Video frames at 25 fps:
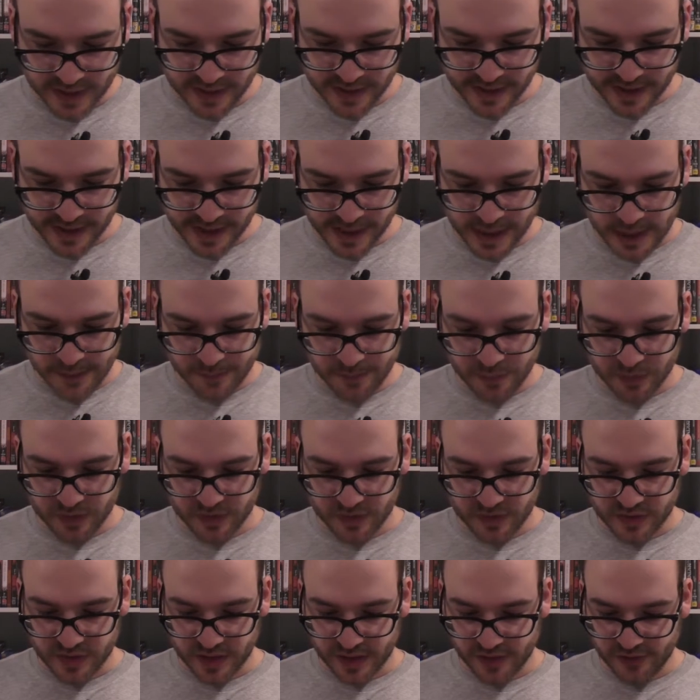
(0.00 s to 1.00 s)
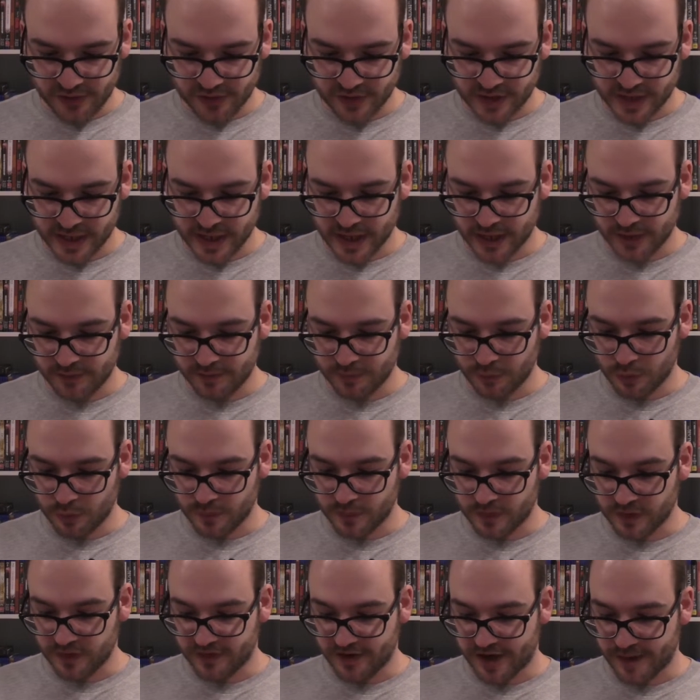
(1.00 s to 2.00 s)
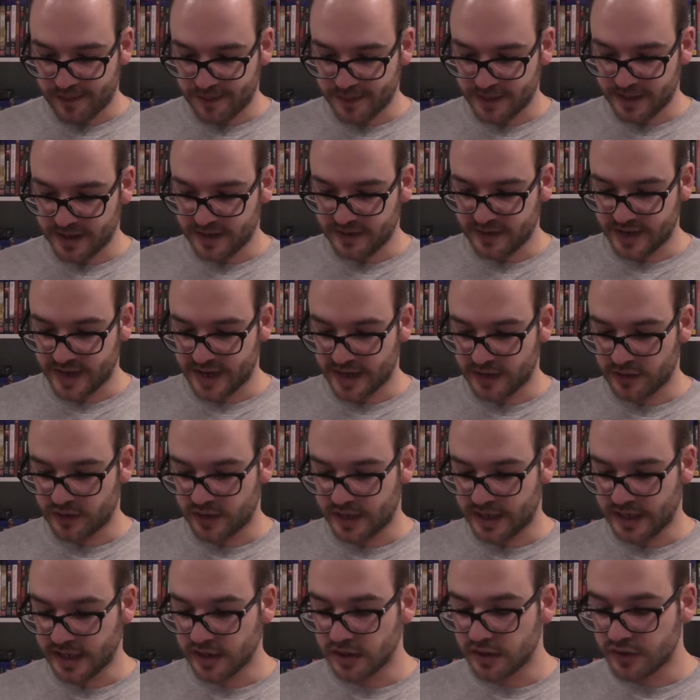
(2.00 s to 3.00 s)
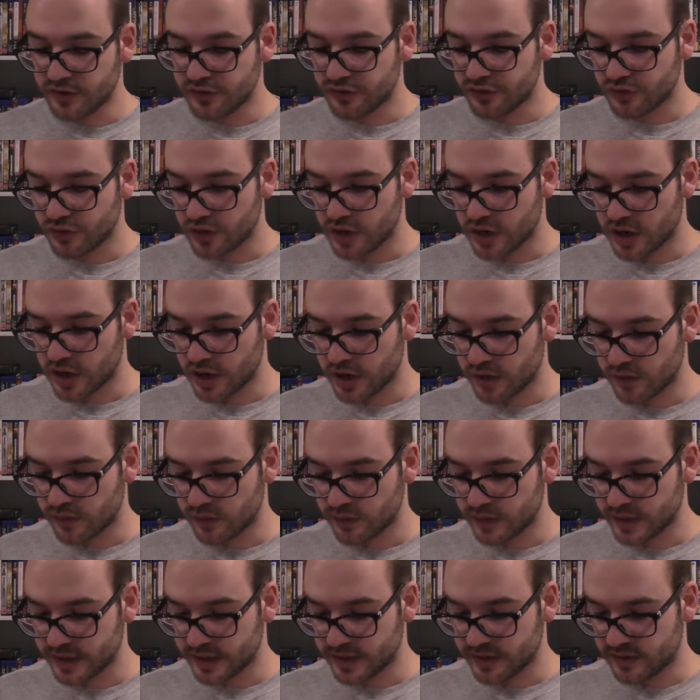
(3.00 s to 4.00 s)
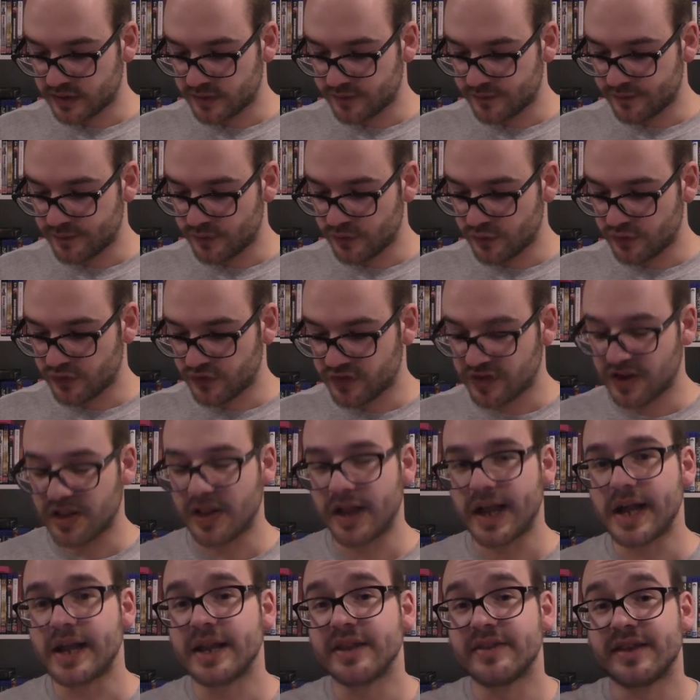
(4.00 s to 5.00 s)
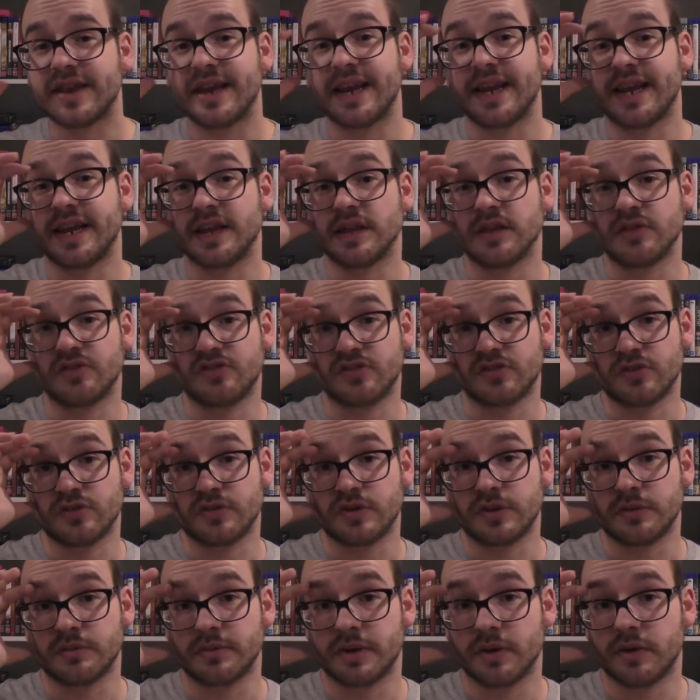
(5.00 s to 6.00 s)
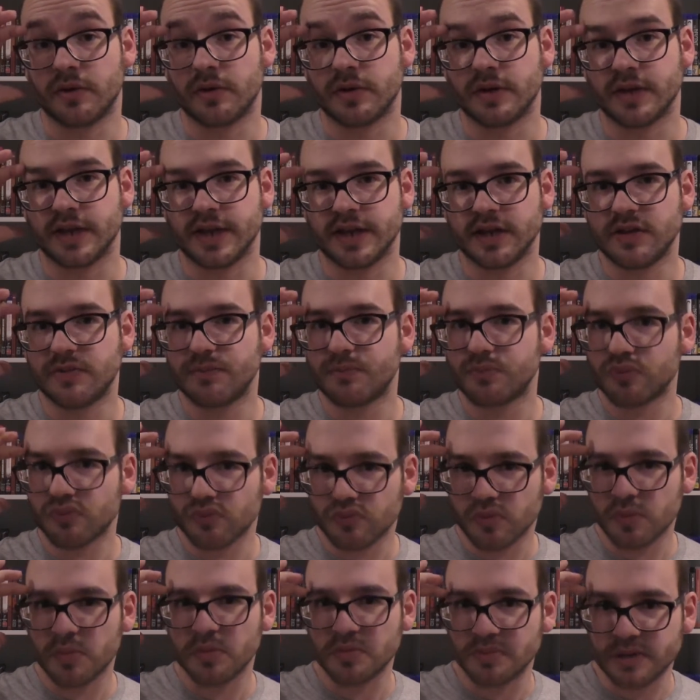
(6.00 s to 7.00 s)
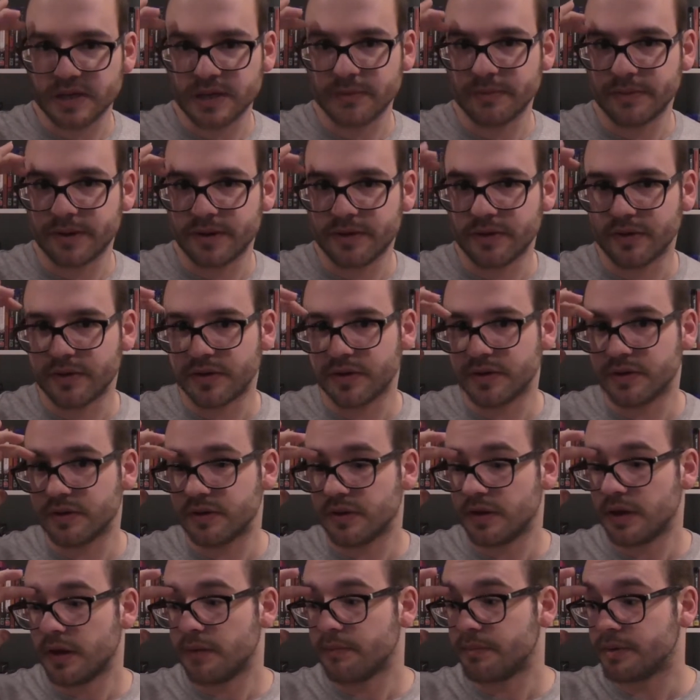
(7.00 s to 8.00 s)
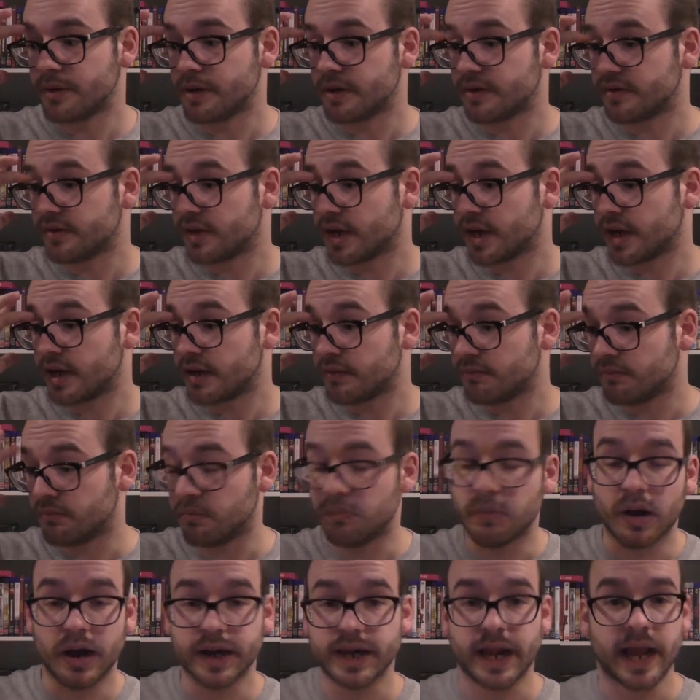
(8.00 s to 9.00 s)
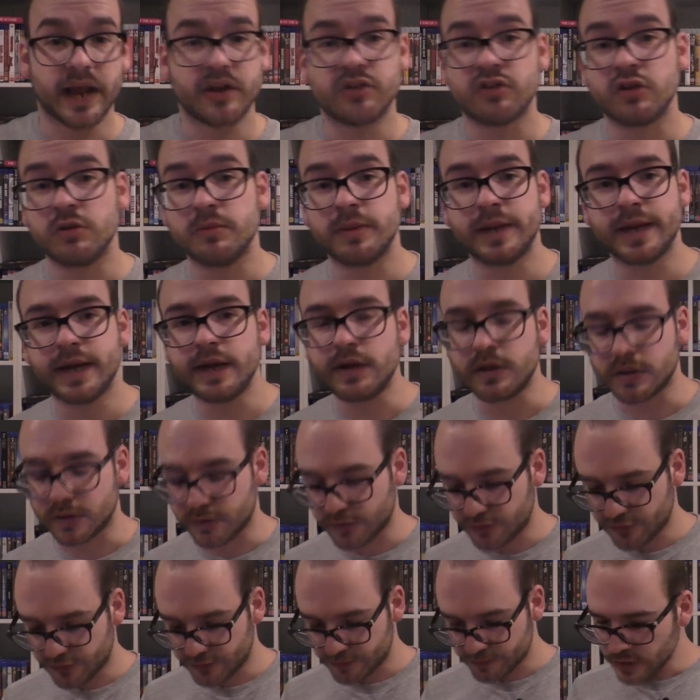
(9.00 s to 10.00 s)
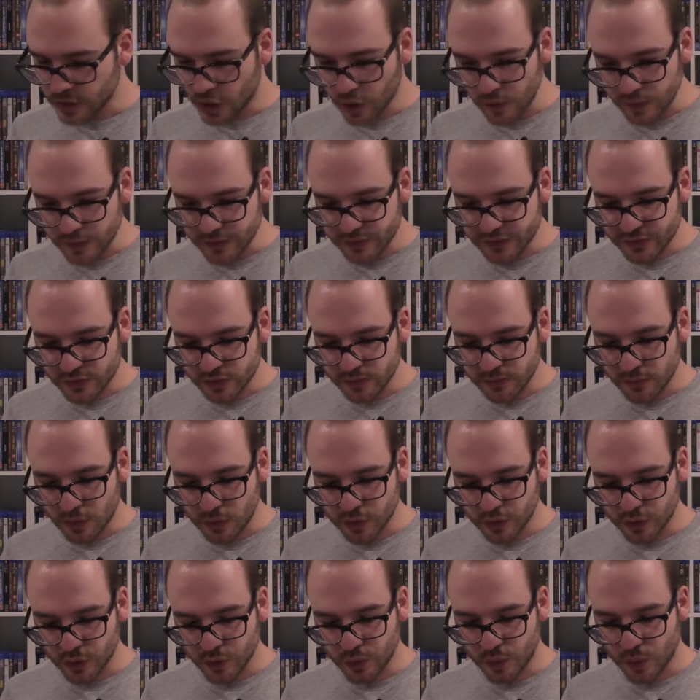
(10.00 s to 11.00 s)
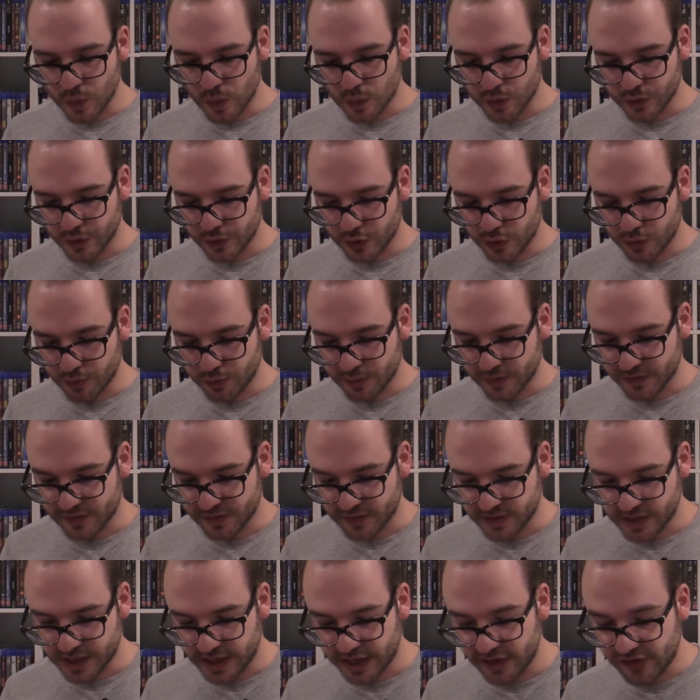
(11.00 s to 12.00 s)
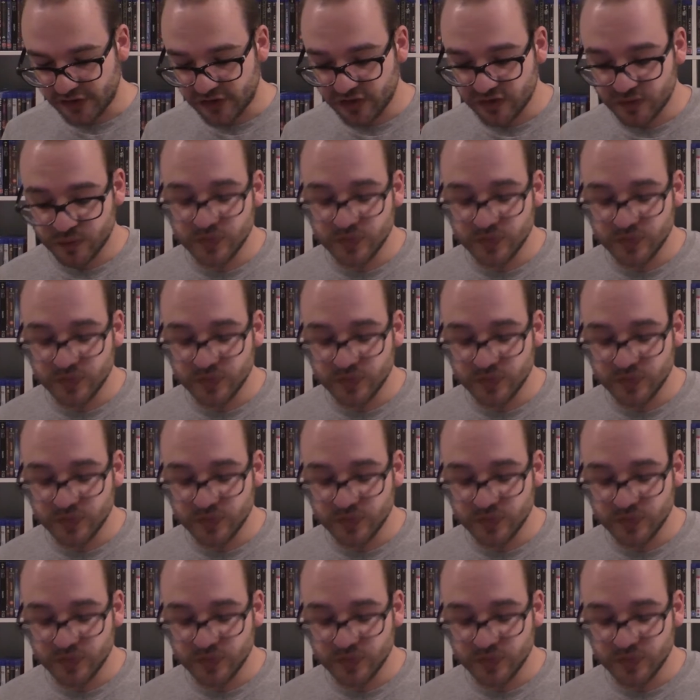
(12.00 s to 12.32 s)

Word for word: 1080 presentation that has both the Japanese and English release versions. I like how they say English and not American. It's probably American, but it's might actually be English. Original mono audio presentations,